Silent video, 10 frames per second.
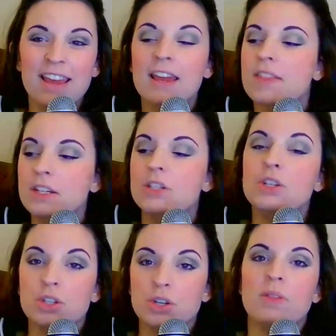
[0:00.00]
than to
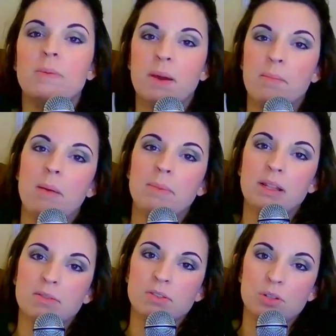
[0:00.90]
show them that mommy
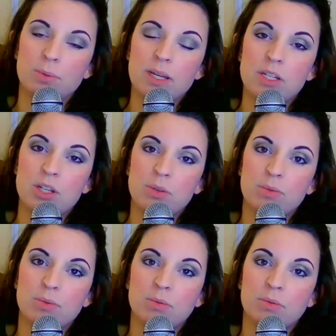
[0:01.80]
loves to read too.
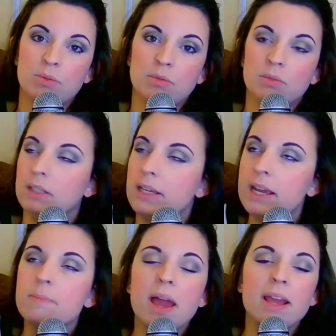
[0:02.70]

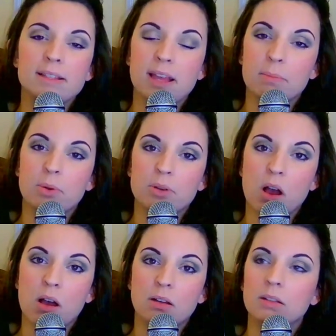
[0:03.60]
Lead by example,
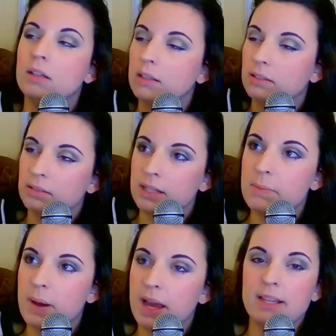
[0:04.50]
y'all.
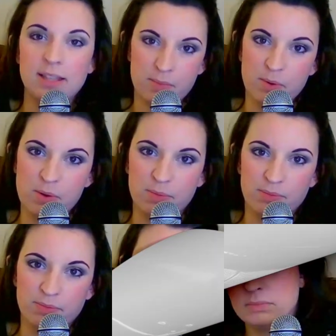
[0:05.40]
Lead by example.
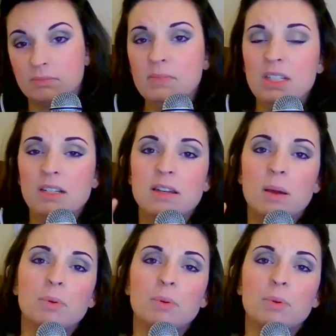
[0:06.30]
Number